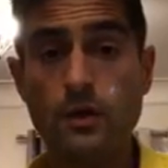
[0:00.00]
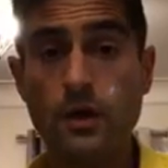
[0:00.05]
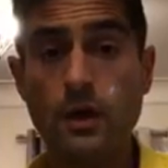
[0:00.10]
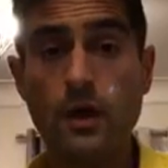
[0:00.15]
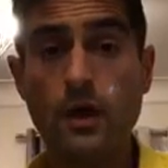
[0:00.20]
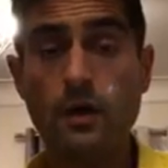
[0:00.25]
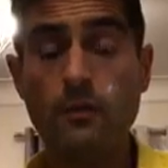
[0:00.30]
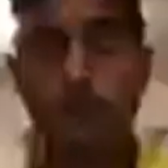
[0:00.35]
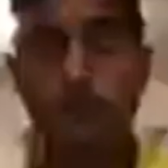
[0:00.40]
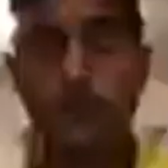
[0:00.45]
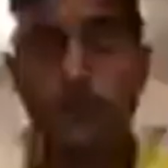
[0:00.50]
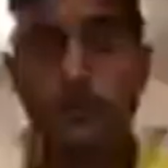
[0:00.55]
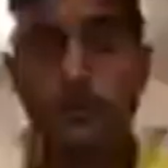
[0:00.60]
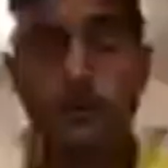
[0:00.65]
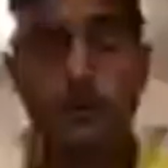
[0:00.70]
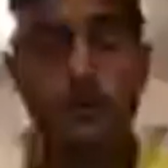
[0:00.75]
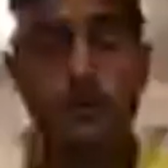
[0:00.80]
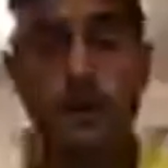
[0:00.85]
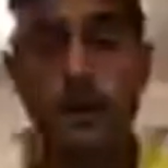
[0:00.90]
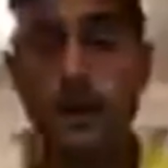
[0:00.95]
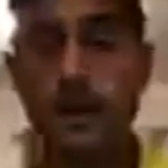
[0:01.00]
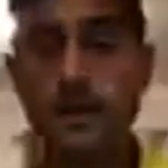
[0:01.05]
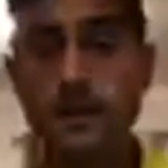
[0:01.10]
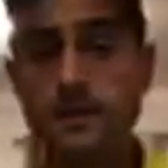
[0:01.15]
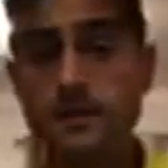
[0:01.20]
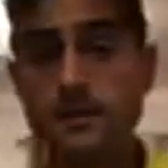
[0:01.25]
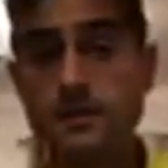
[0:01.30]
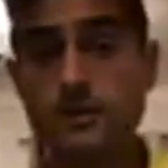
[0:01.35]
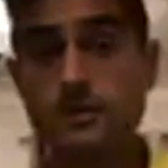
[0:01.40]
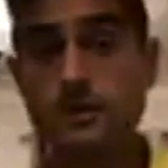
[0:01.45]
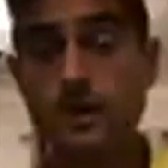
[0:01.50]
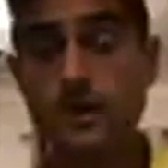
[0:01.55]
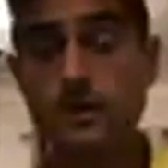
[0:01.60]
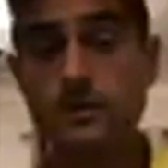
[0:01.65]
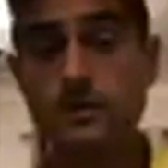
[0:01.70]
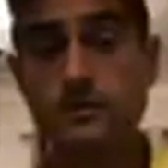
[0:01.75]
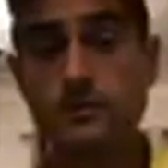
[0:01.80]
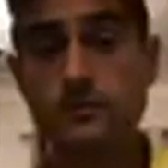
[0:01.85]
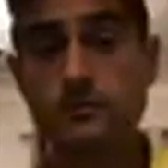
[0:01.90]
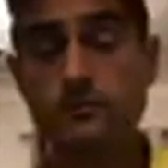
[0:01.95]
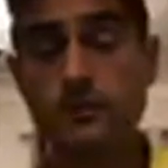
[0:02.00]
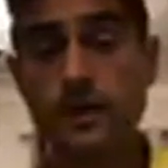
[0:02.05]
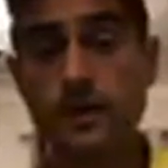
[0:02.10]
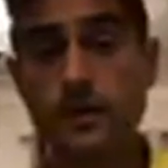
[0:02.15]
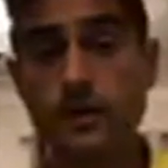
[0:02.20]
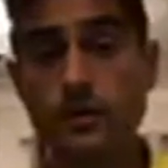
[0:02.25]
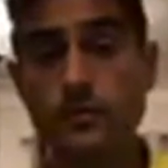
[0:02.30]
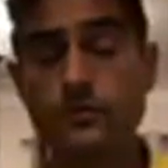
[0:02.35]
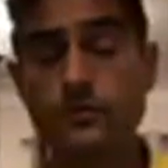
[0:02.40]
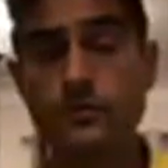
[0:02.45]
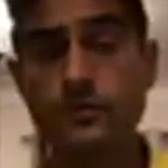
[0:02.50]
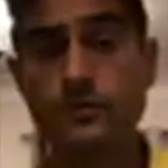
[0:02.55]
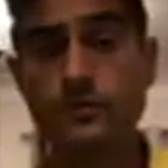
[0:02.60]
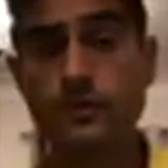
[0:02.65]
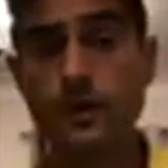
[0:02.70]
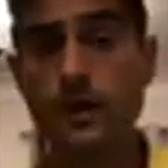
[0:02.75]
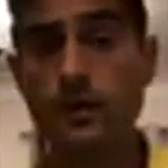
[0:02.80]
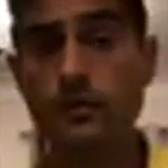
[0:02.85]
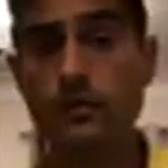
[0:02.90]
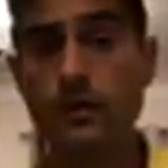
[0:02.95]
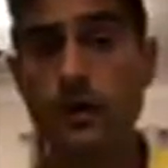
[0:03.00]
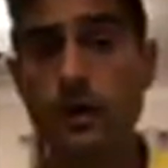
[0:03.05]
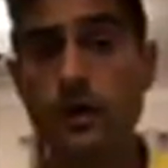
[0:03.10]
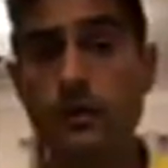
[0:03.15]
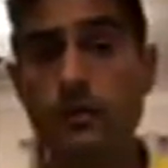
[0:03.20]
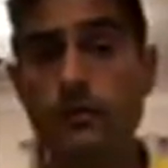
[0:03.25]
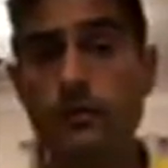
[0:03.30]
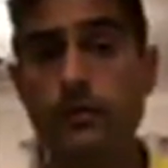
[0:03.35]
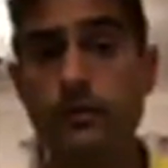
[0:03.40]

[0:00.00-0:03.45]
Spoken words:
and do it without any distractions and really concentrate on the whole